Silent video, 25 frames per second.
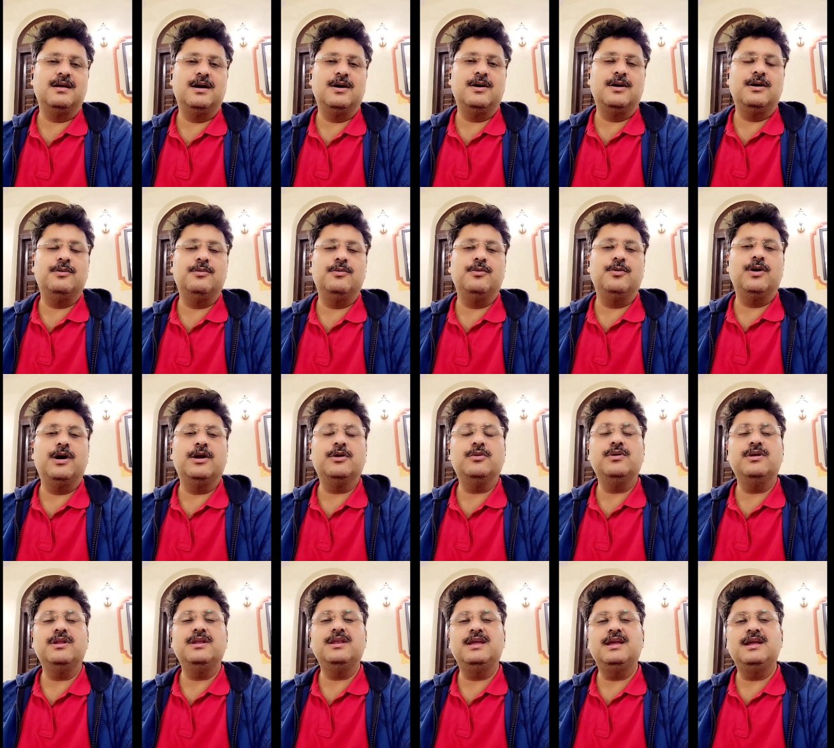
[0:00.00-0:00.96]
What
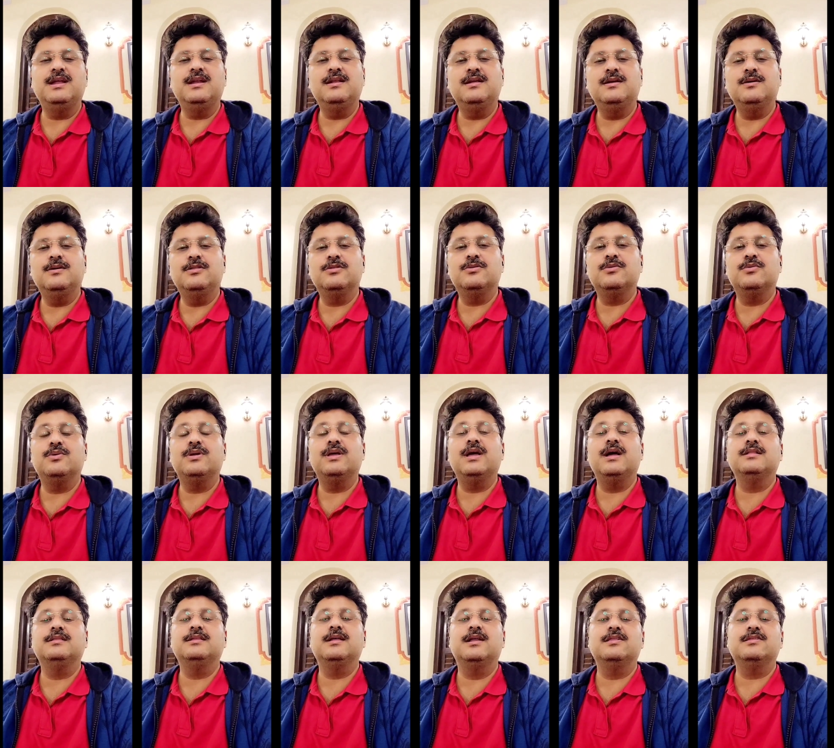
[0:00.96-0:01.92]
we need is there
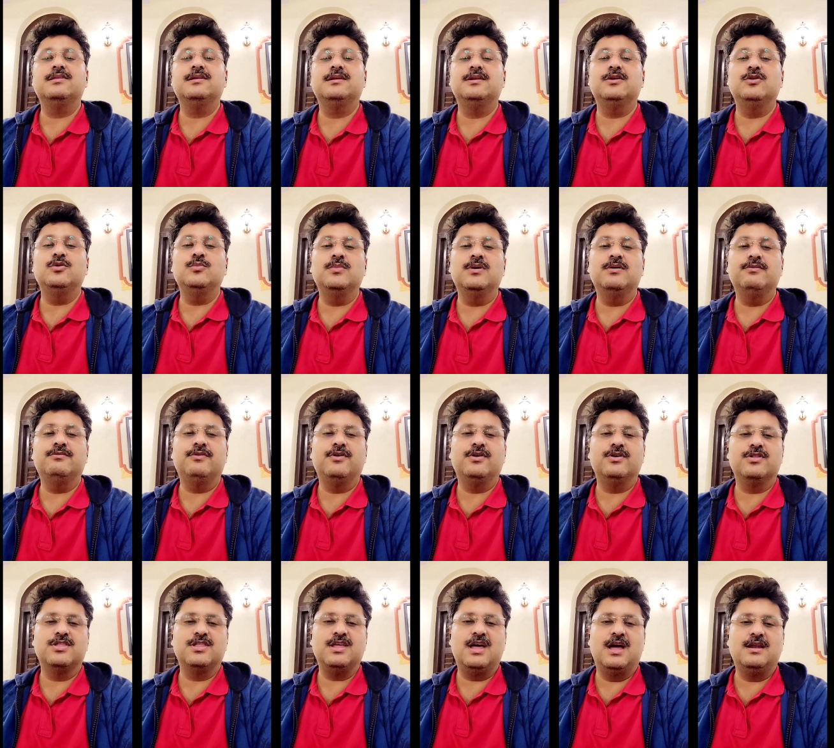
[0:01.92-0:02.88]
is a rumor
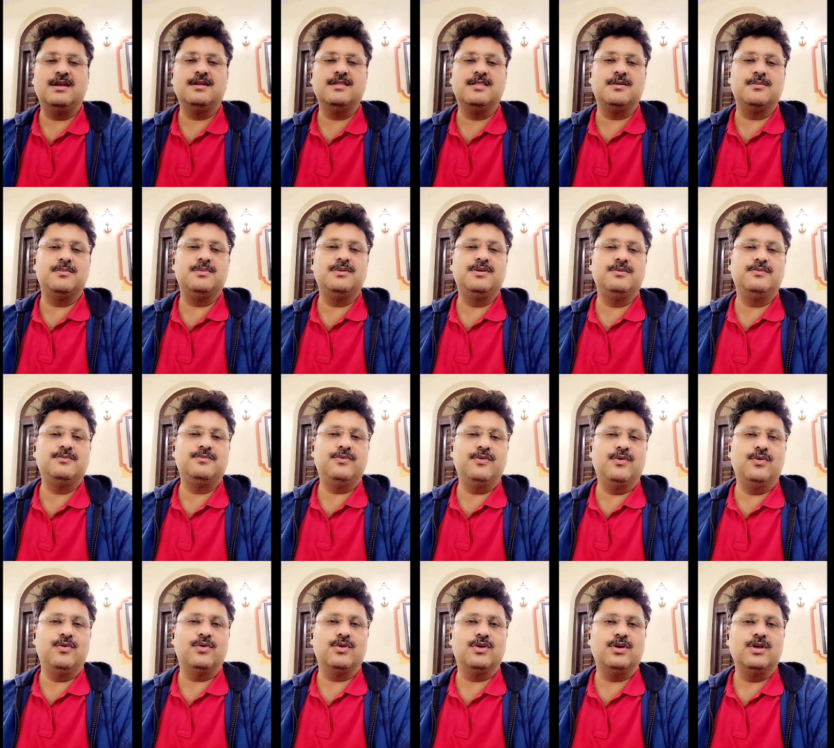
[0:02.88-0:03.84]
for ChatGPT
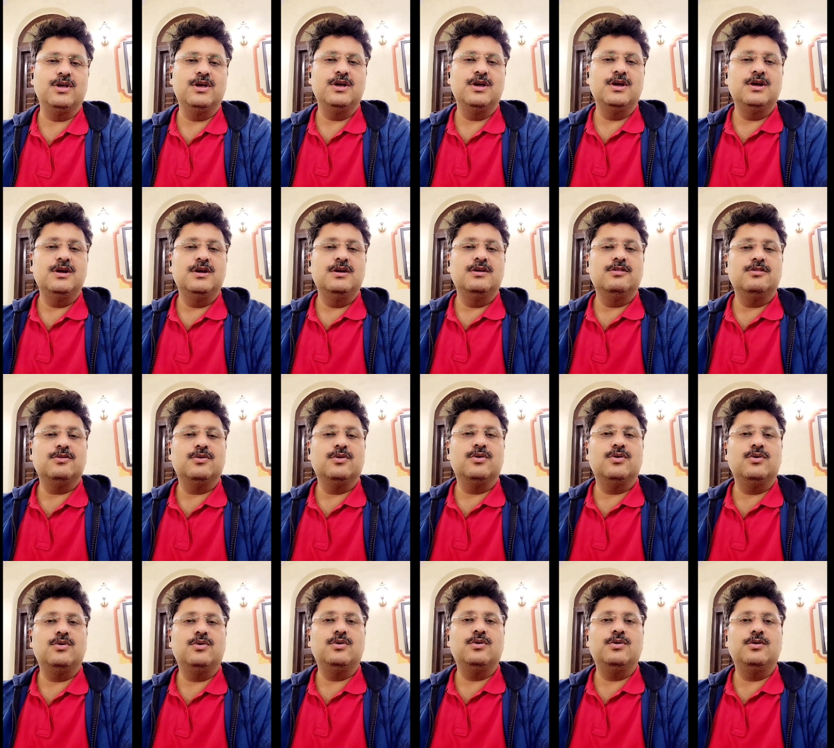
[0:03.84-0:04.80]
4. So
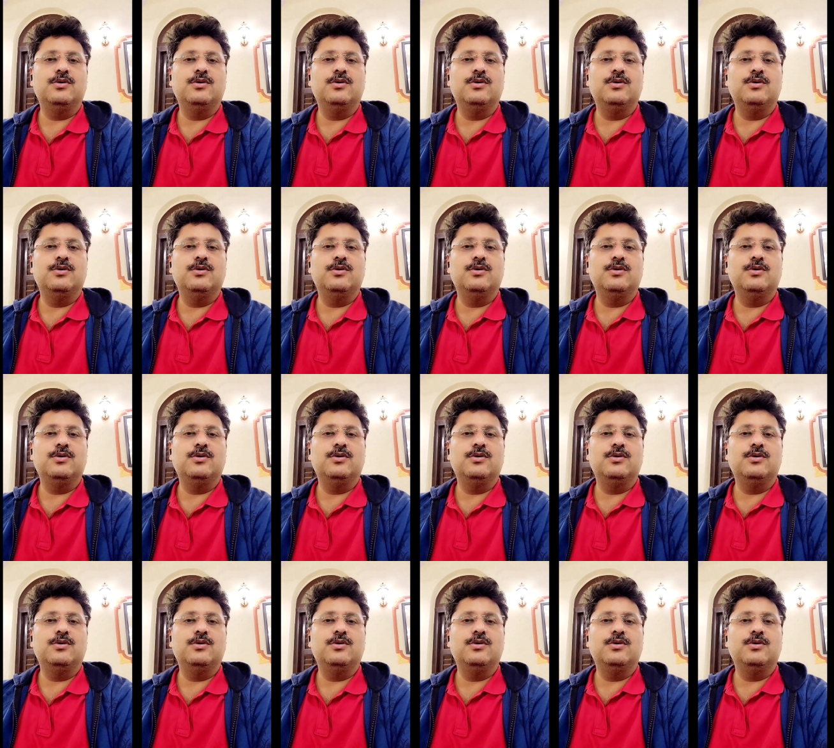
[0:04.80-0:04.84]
